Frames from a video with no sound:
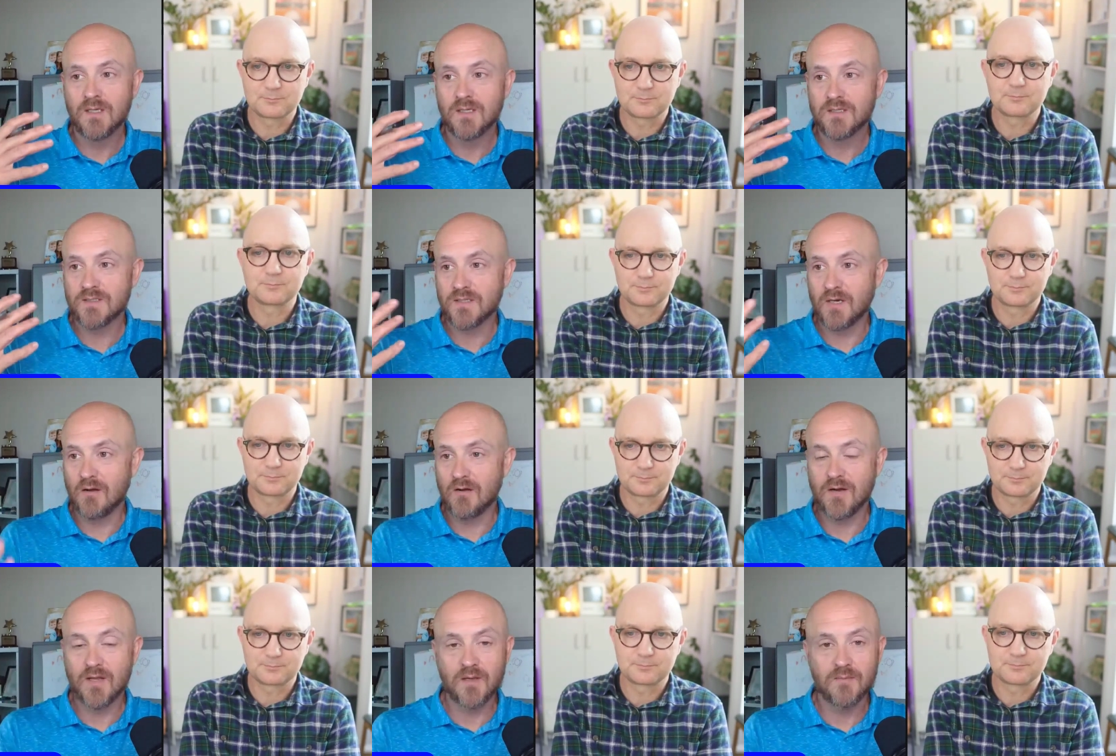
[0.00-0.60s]

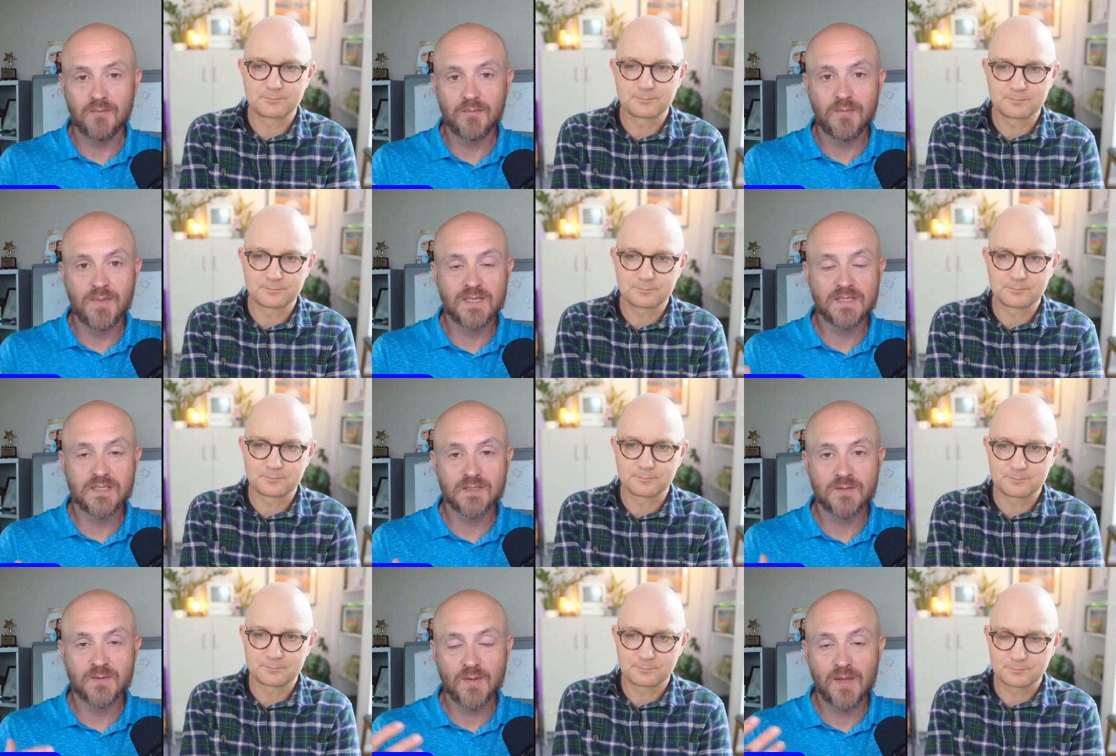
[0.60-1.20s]
Speaker 1: starting a
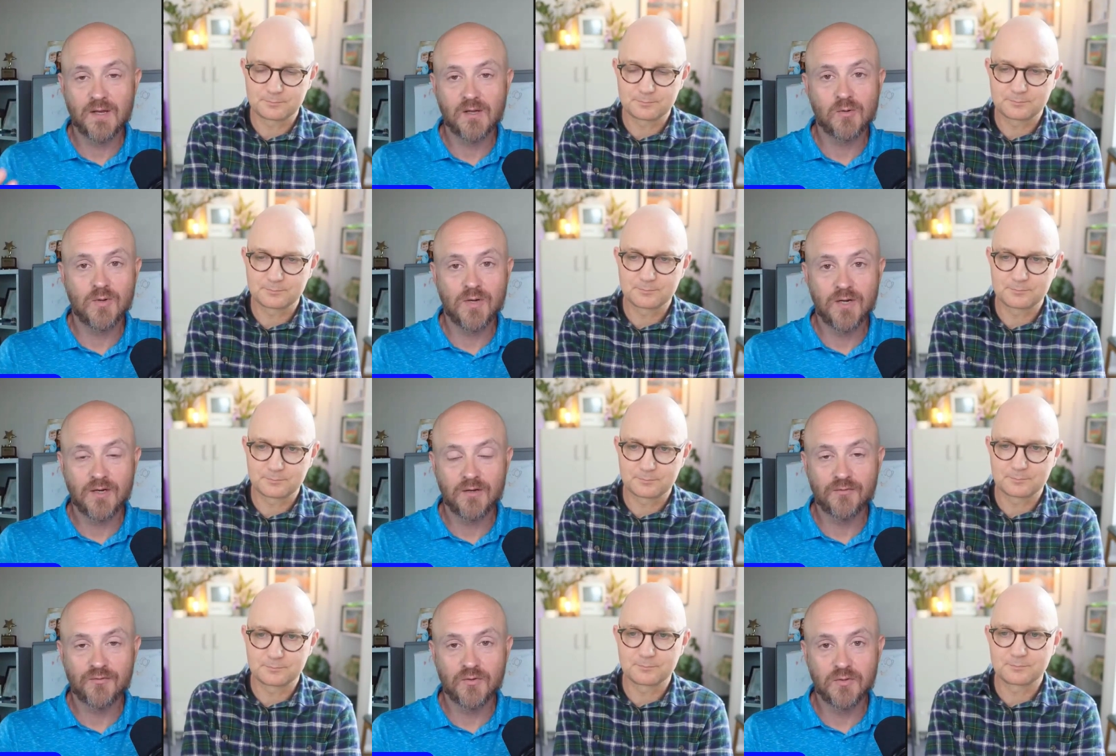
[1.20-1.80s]
business without
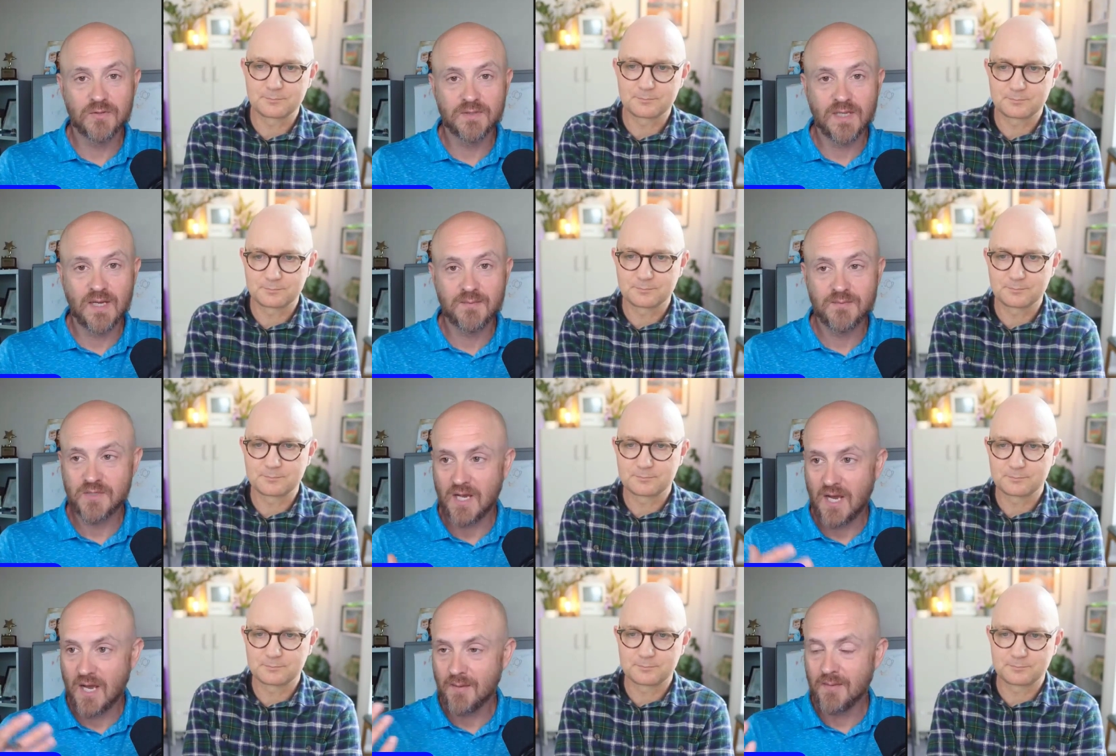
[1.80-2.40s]
quitting your full time
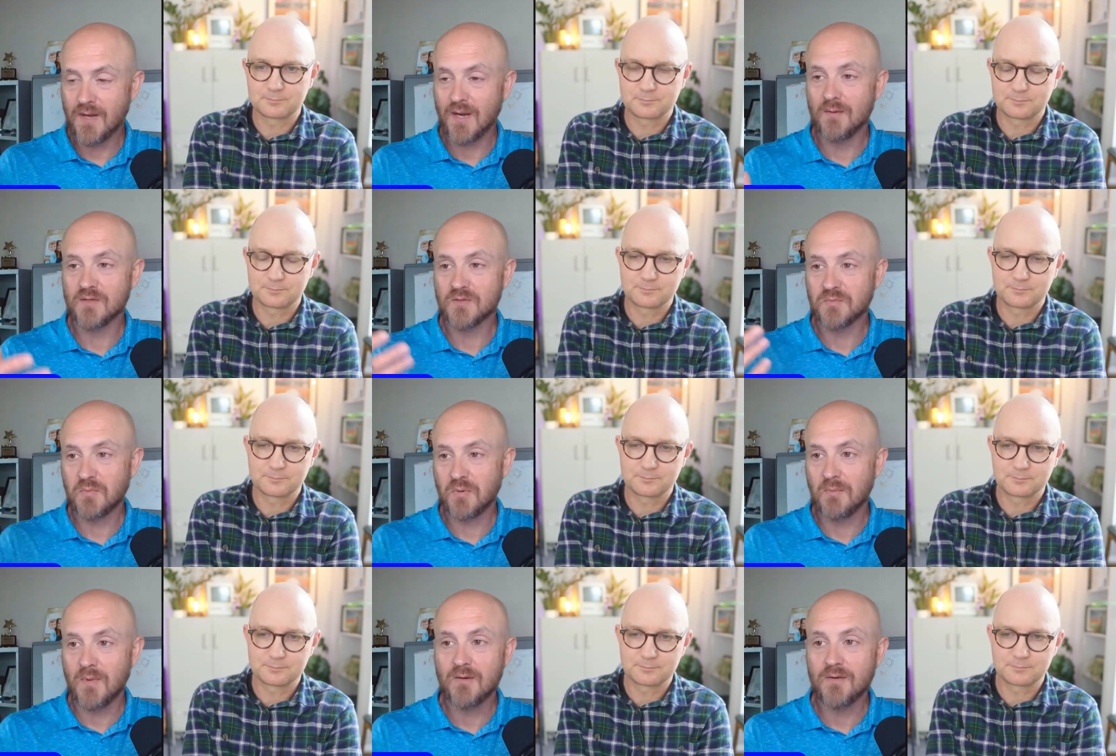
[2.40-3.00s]
job, and I was
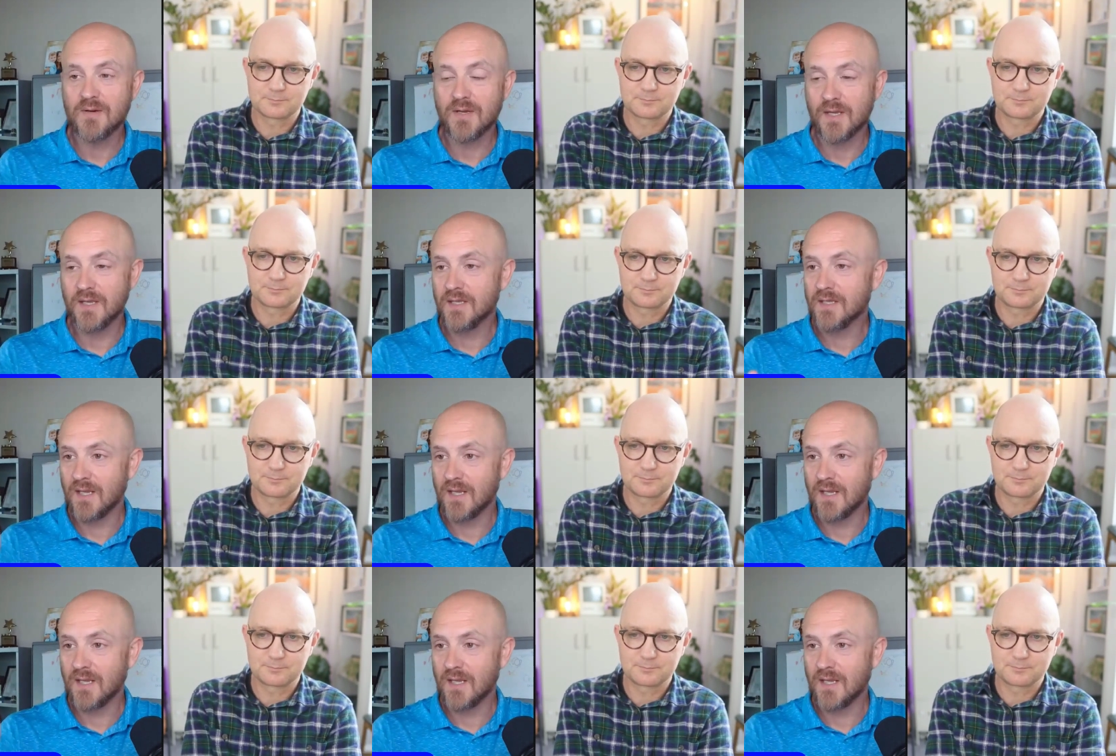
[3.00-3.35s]
promoting it.